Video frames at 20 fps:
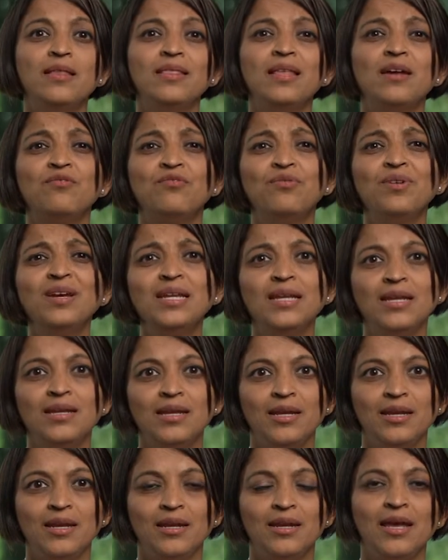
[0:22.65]
that really
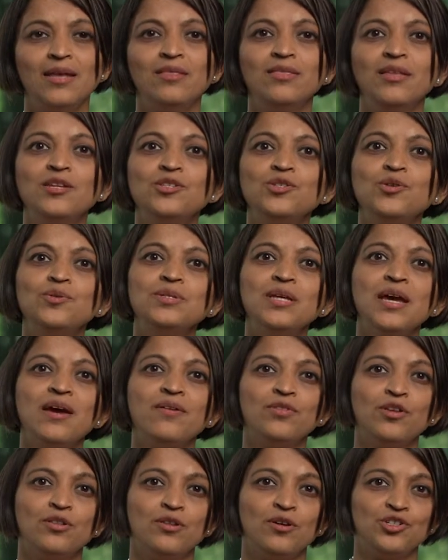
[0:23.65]
need it and they don't
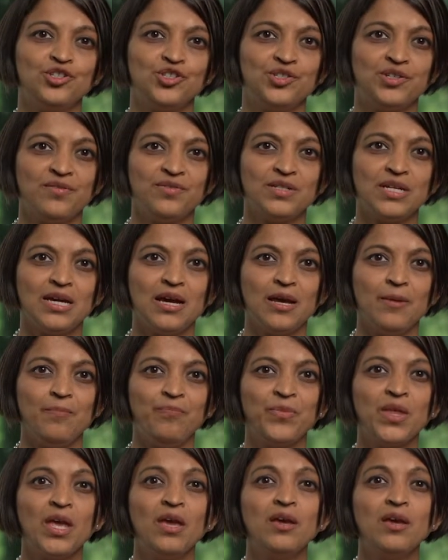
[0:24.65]
have the luxury of time.